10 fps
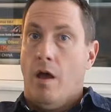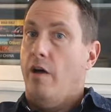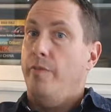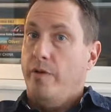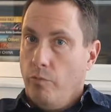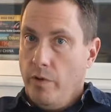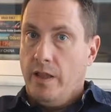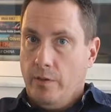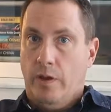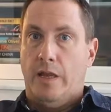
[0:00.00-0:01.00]
I've been
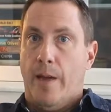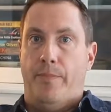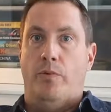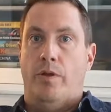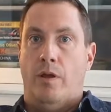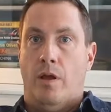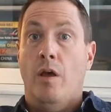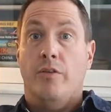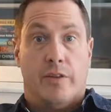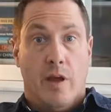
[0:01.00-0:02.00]
really happy with it.
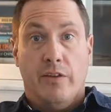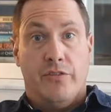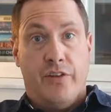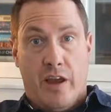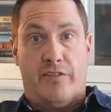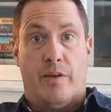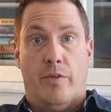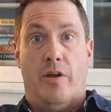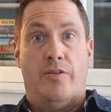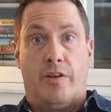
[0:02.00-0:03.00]
So I'd like to share some
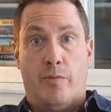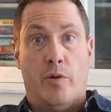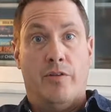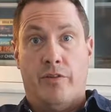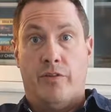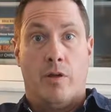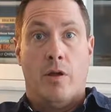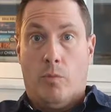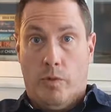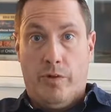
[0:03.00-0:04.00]
of those experiences
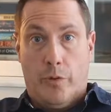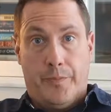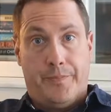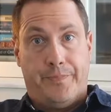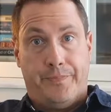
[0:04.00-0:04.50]
with you.